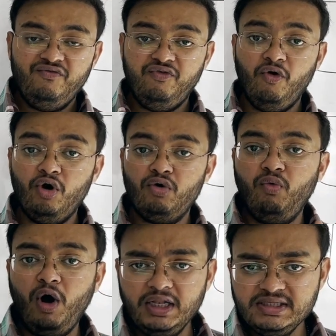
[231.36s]
4
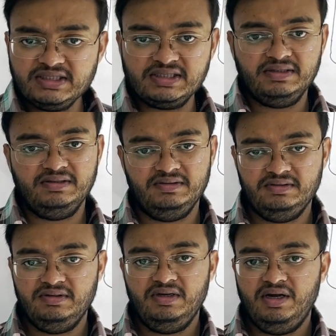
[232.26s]
walls,
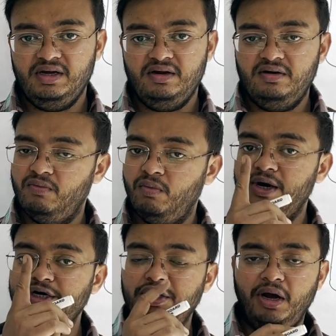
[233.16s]

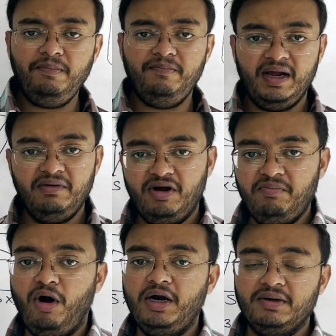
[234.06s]
1 top and 1
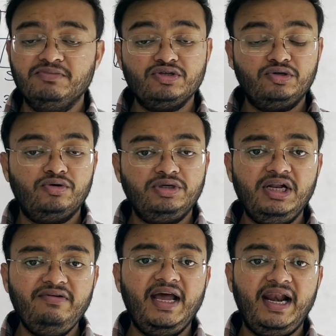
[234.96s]
bottom. So
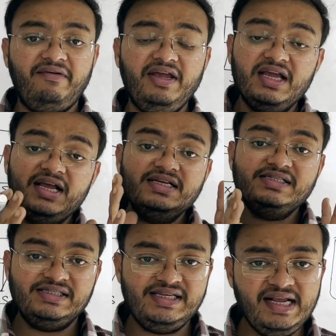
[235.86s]
total we are having
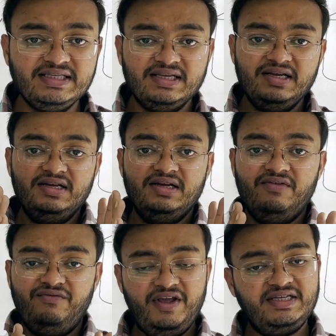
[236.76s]
6
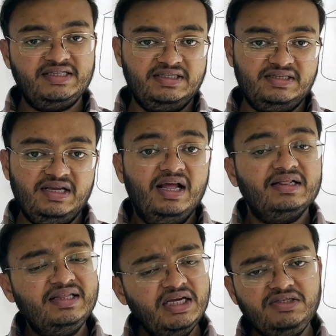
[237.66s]
faces.
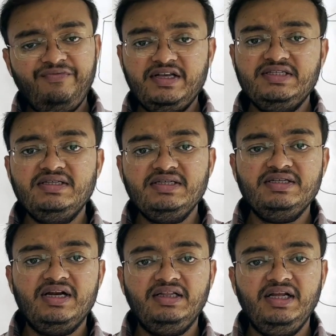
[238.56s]
This faces is
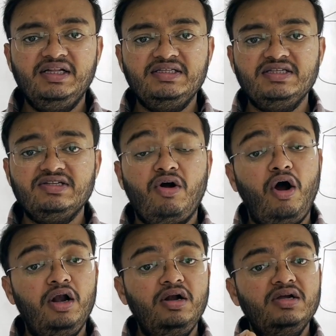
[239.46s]
nothing, this is
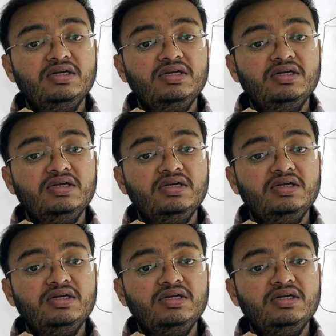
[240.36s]
called